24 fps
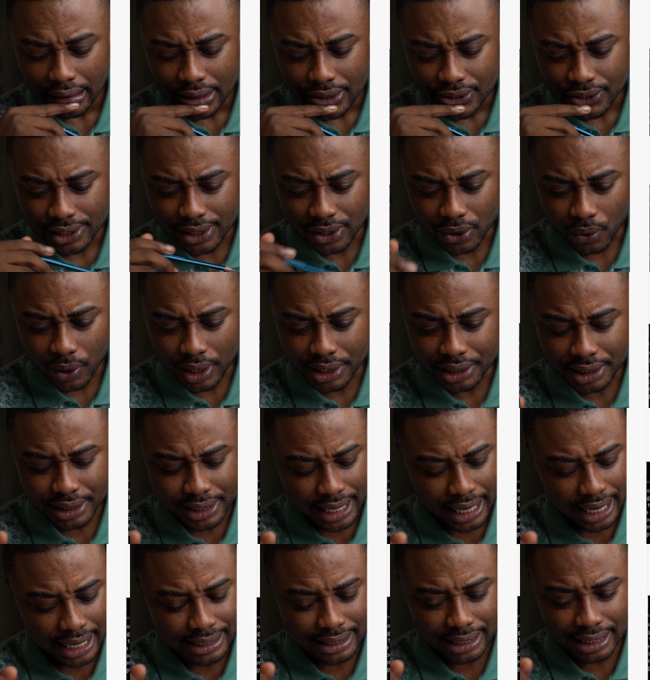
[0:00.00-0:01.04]
So the question
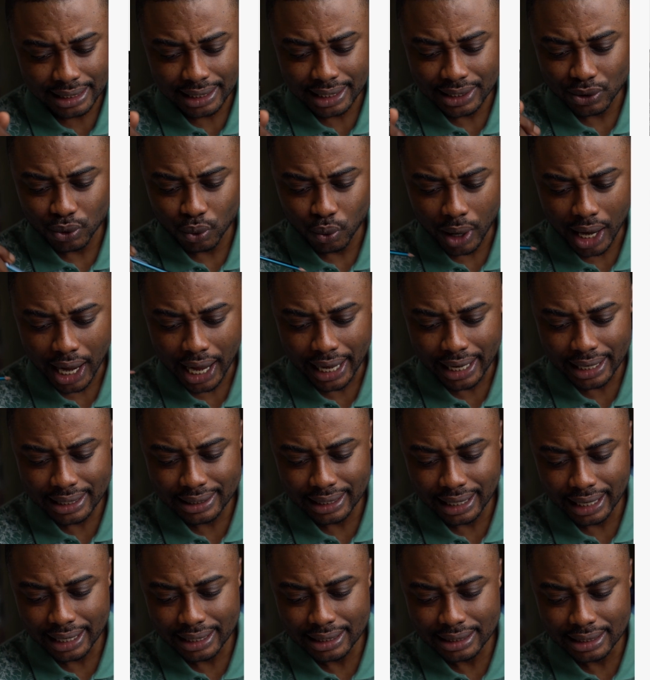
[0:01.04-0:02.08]
they're asking is, why is
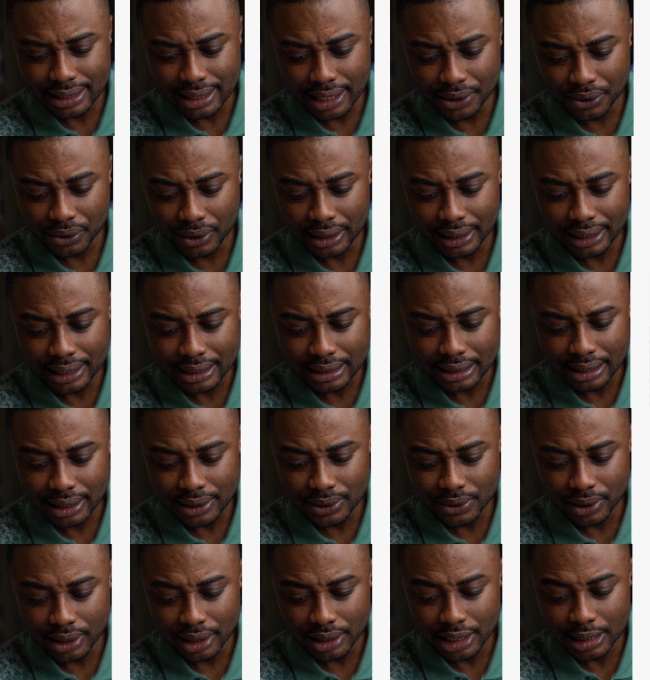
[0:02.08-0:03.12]
the NCA not
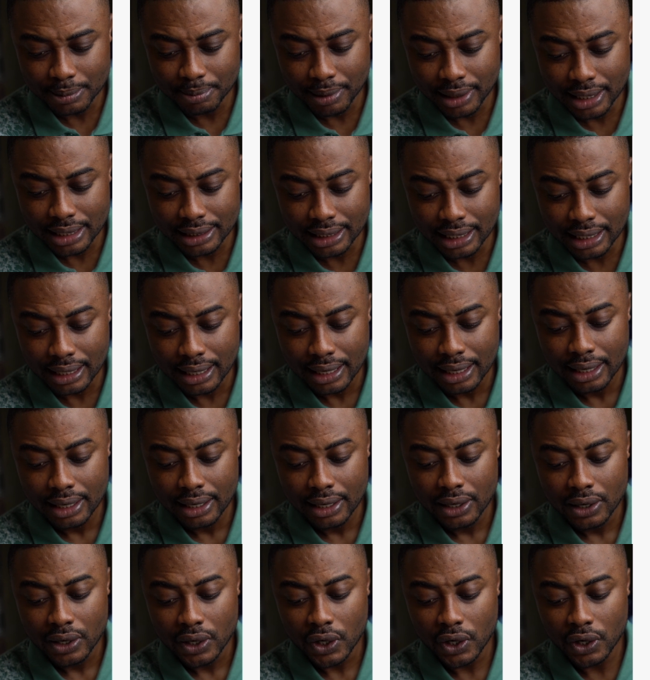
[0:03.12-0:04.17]
listening to the displeasure
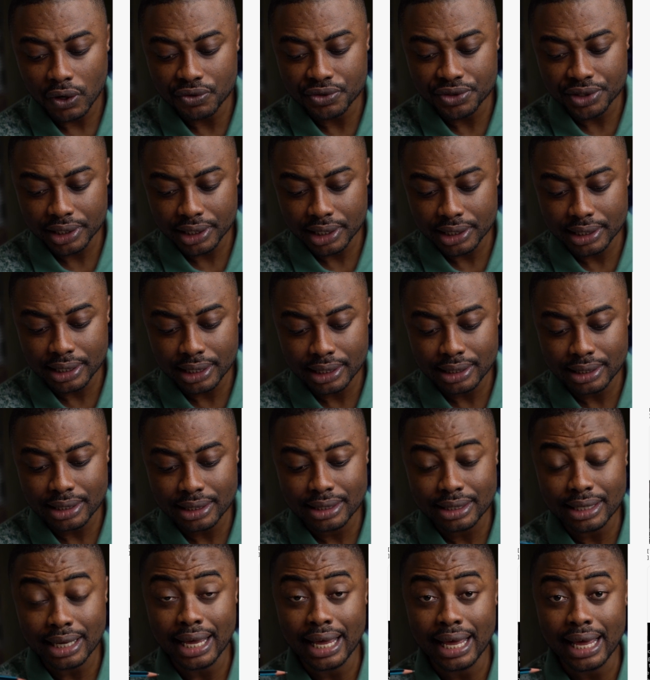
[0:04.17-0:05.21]
of
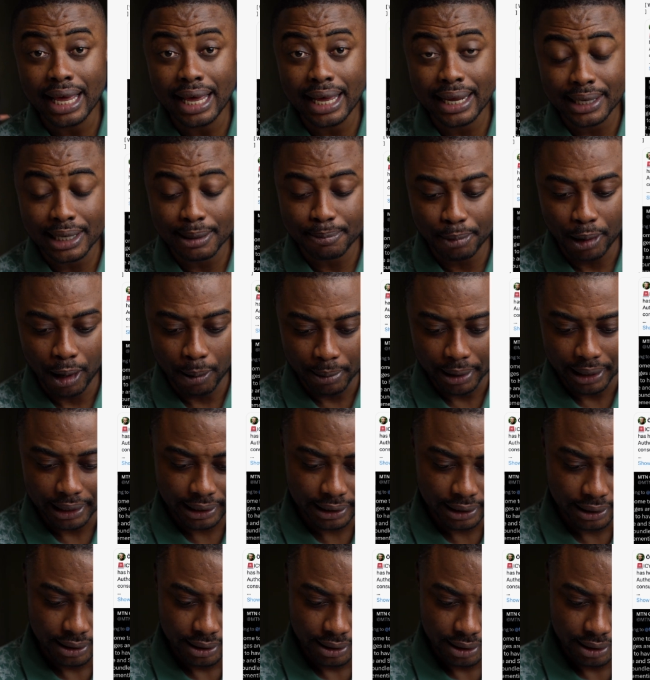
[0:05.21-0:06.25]
citizens and the public?